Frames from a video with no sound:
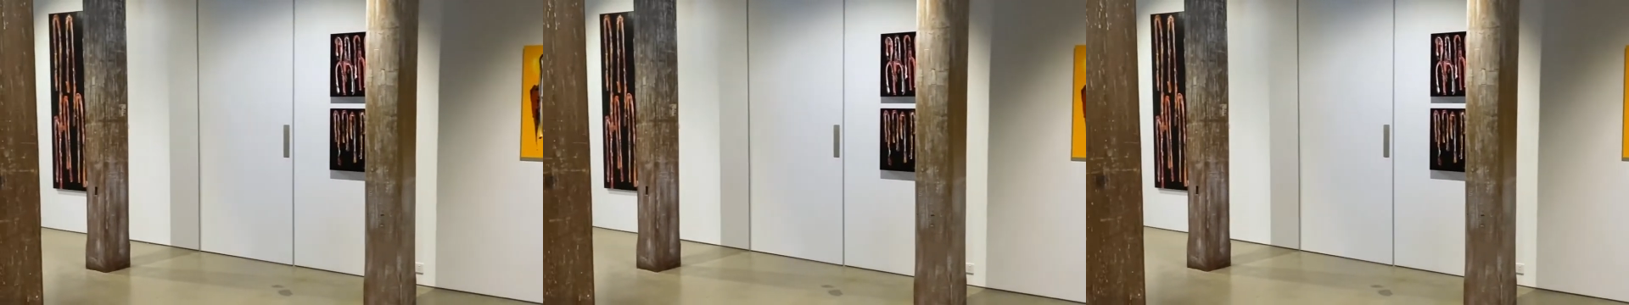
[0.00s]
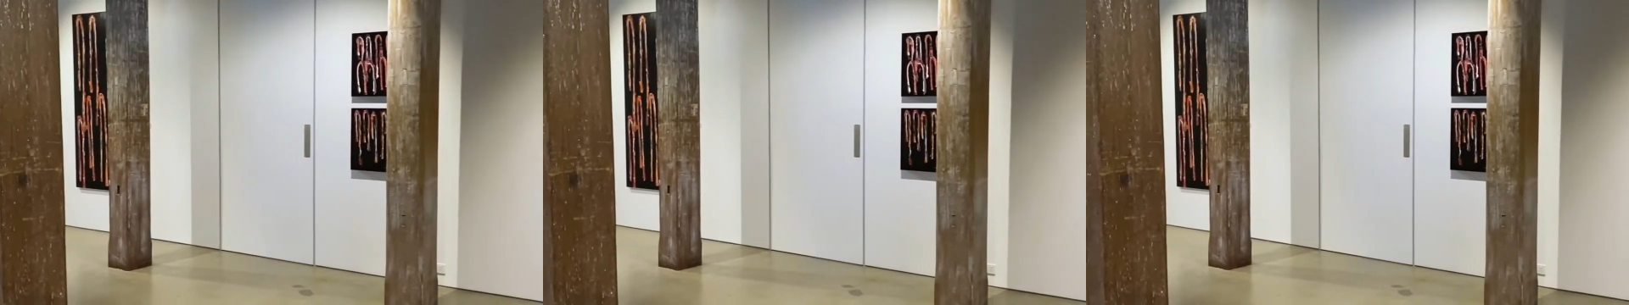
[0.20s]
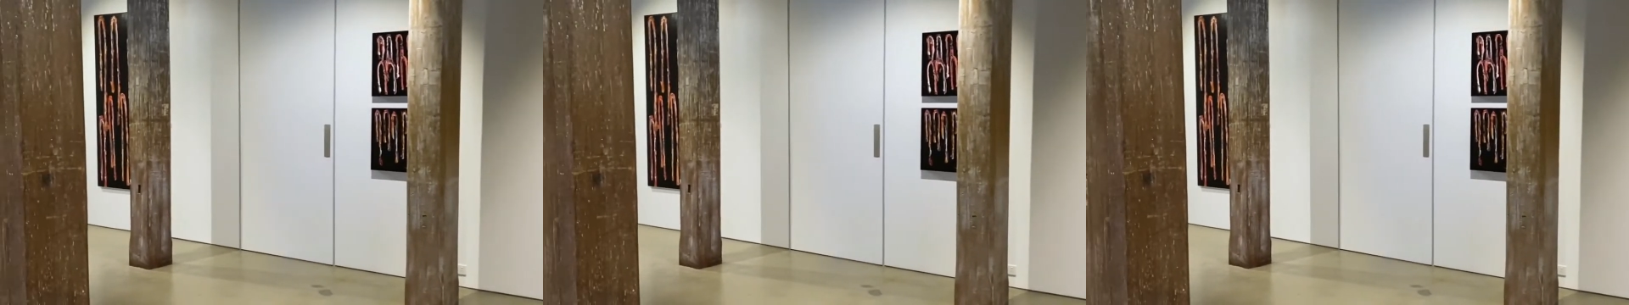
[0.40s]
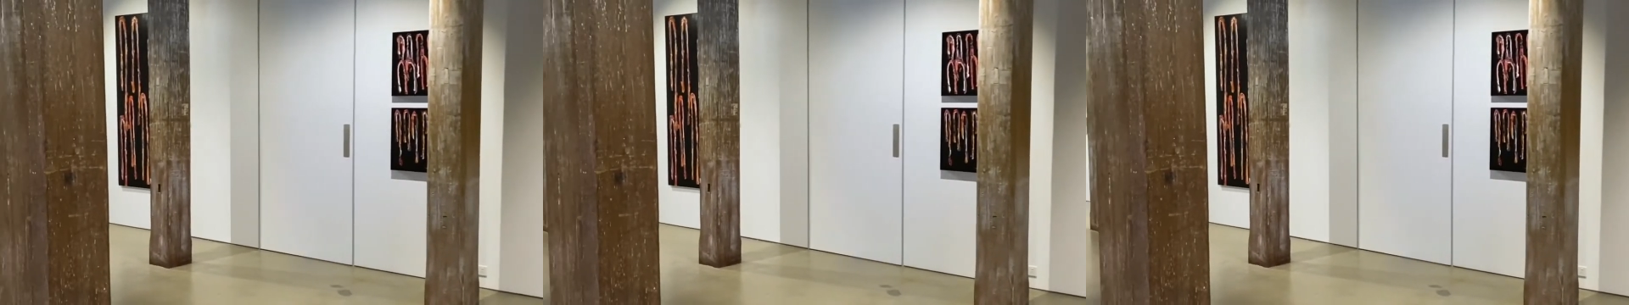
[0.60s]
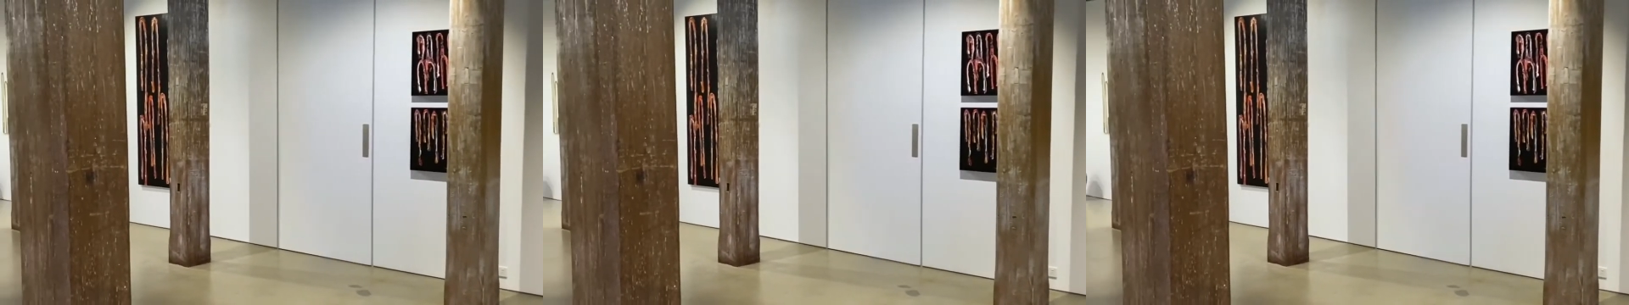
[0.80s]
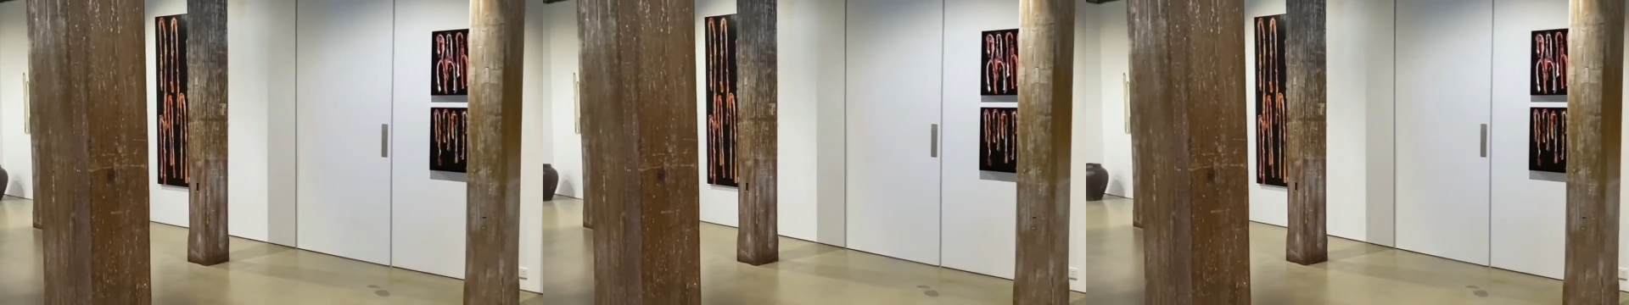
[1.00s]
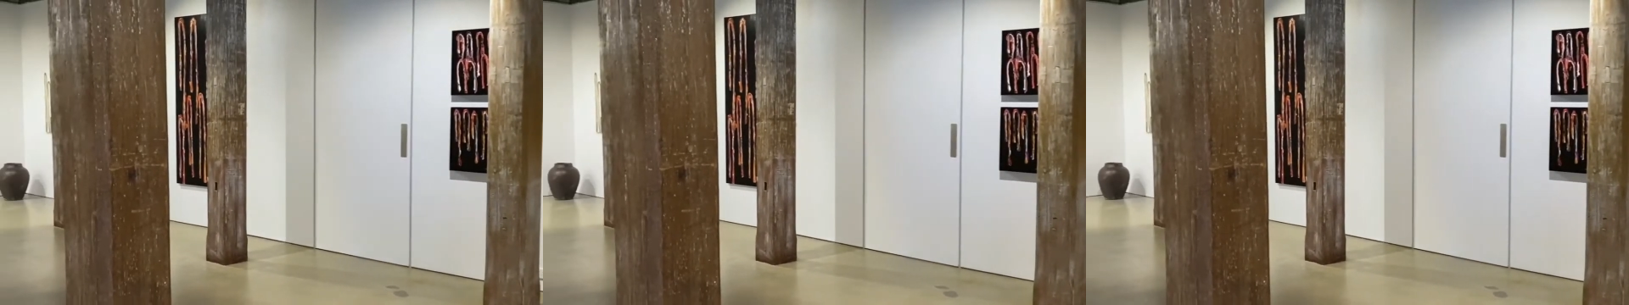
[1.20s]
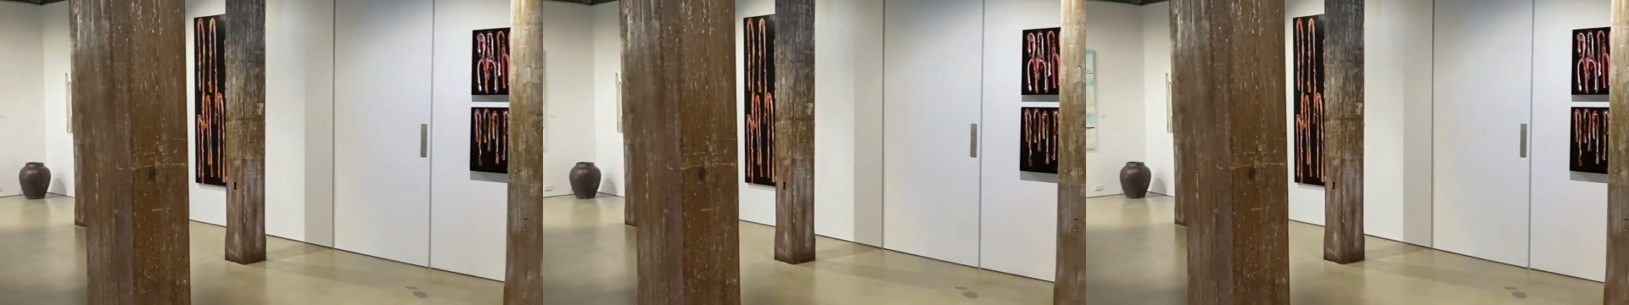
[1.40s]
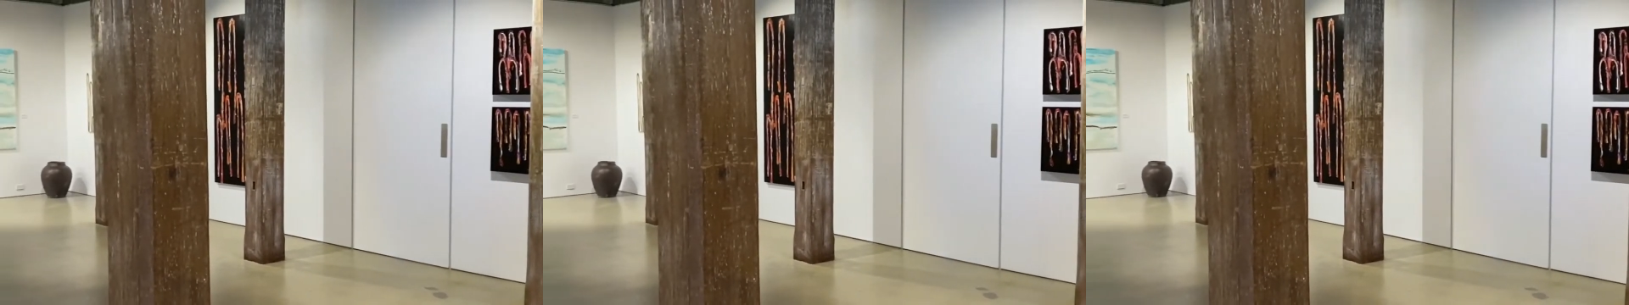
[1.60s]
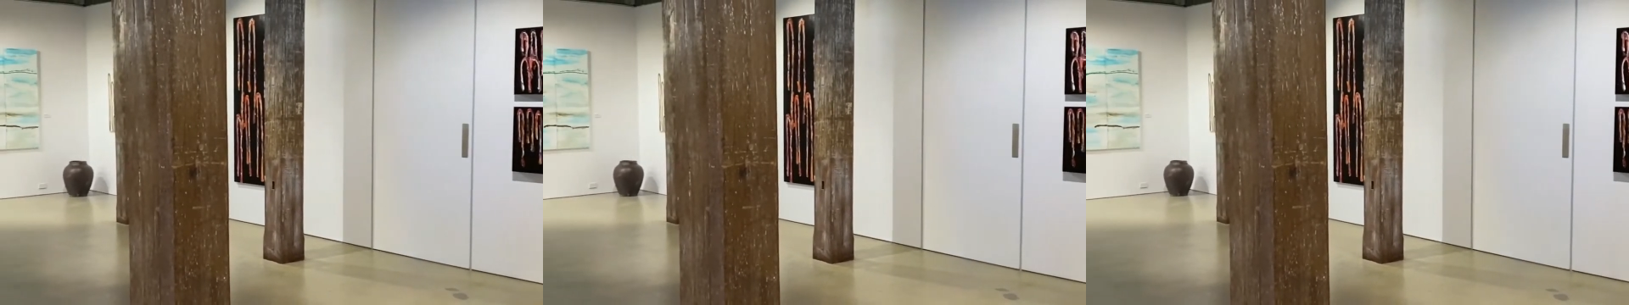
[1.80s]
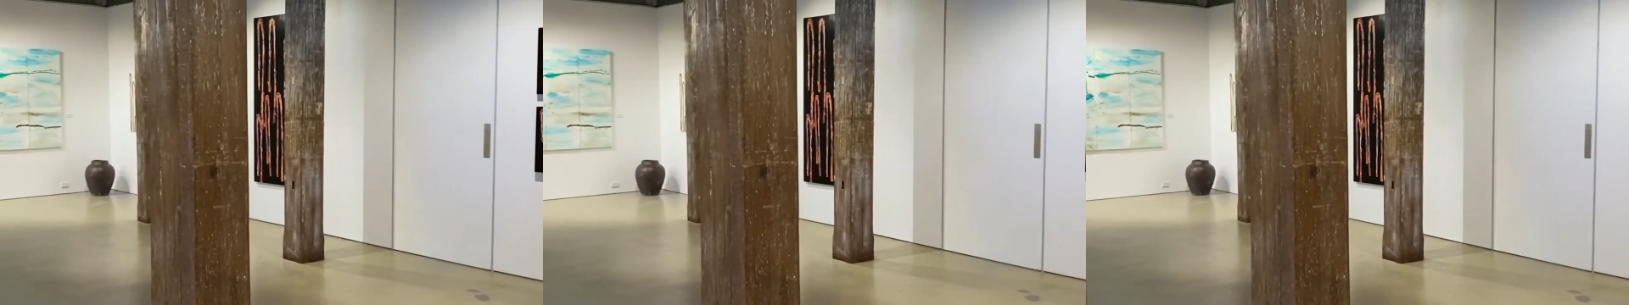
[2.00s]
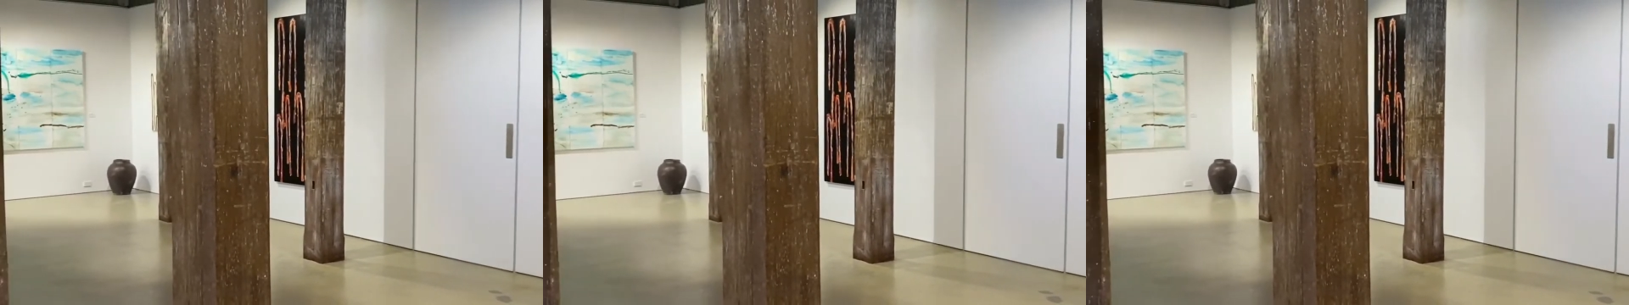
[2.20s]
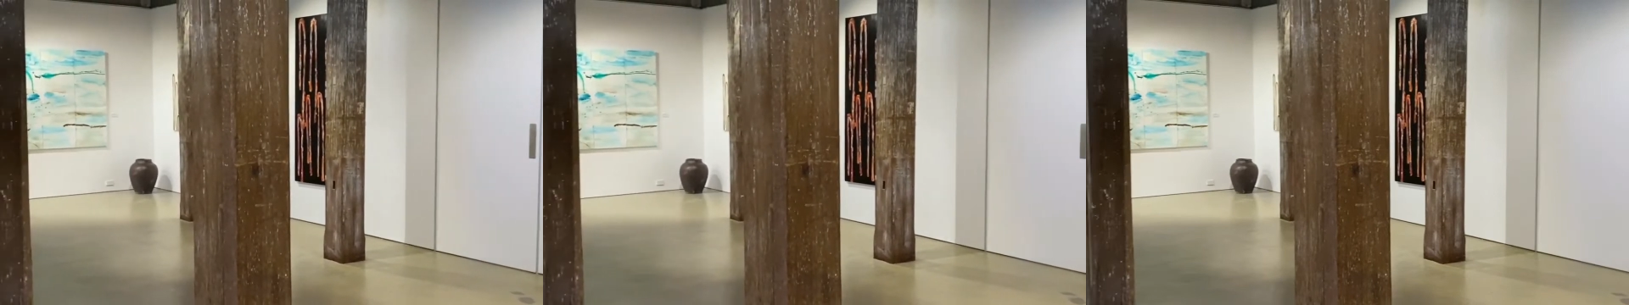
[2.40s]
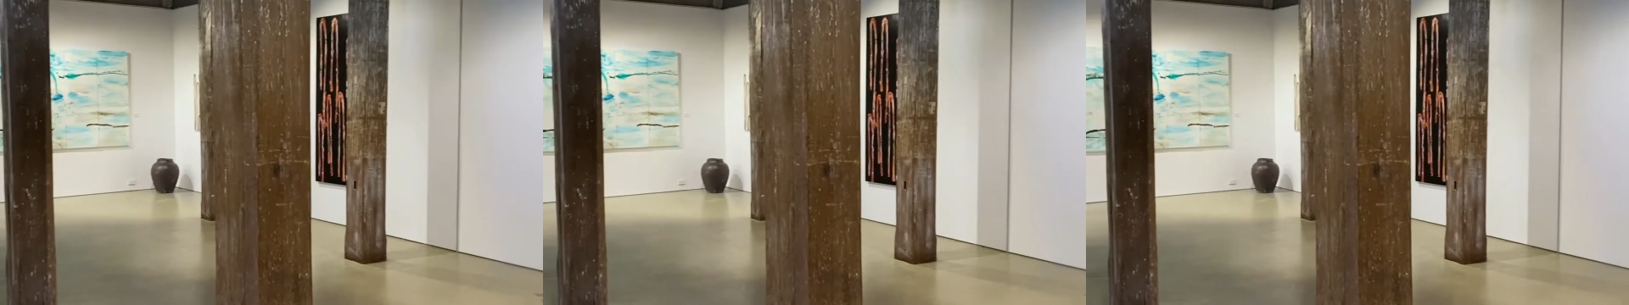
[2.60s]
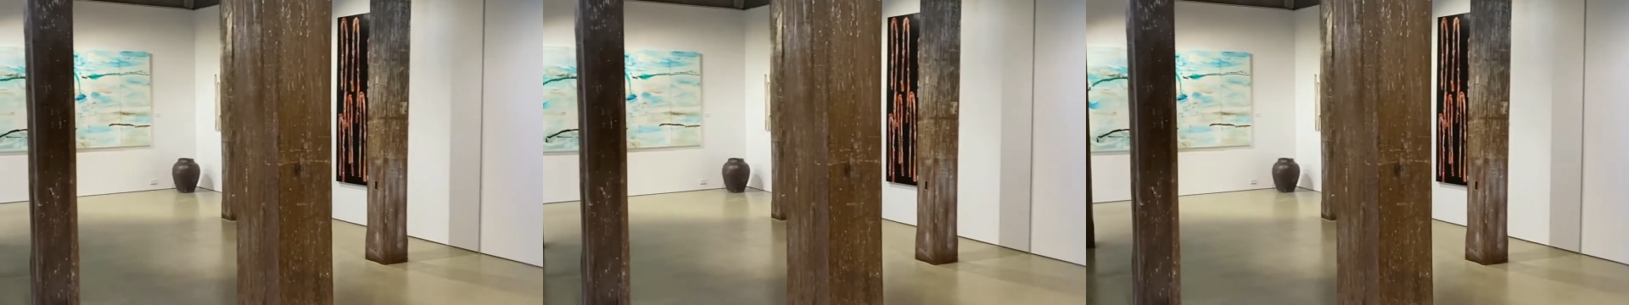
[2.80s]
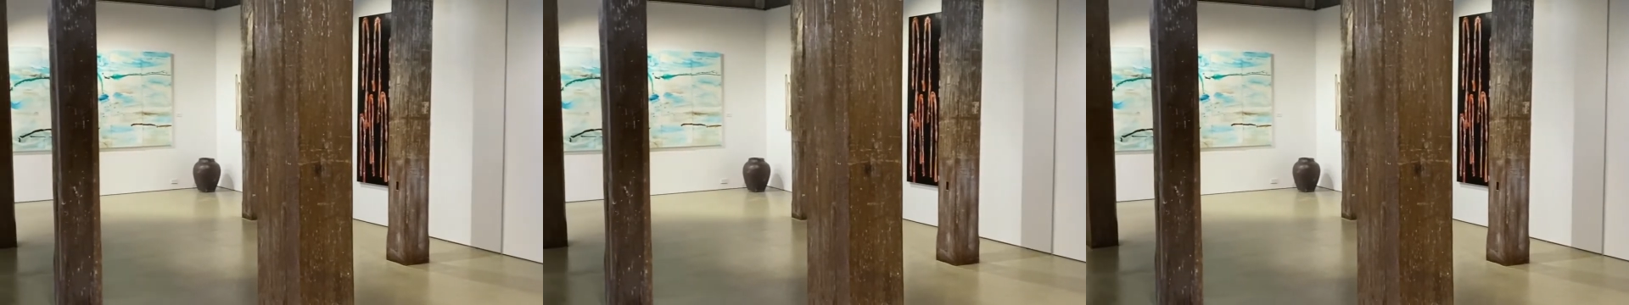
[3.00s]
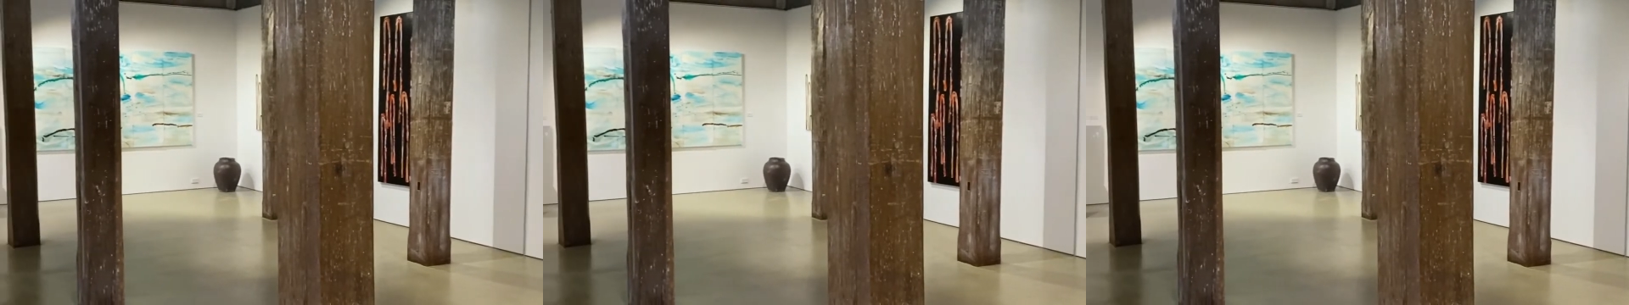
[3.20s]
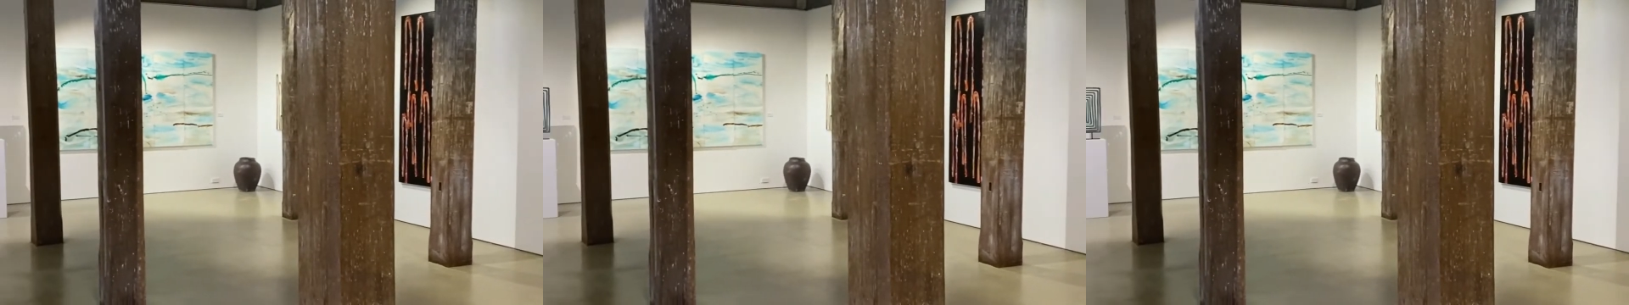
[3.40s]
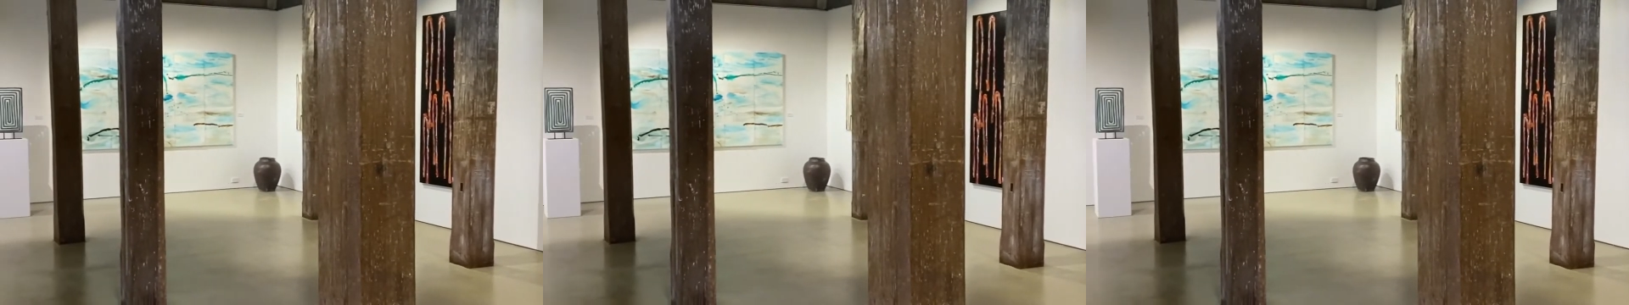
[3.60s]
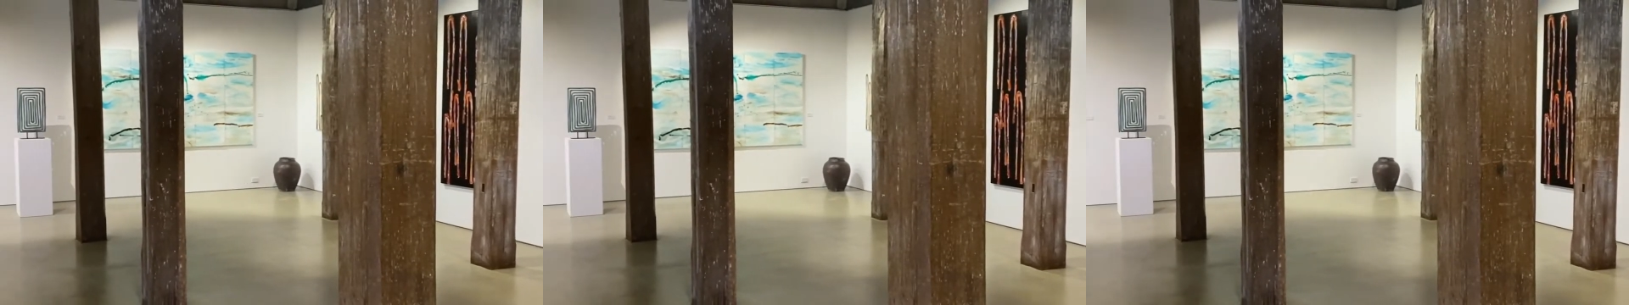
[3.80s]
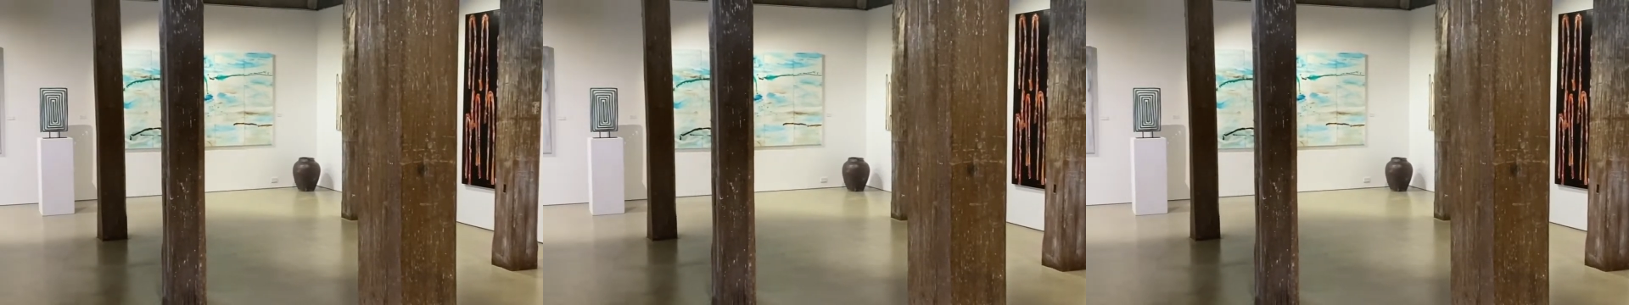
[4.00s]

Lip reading: [unreadable: no face in view]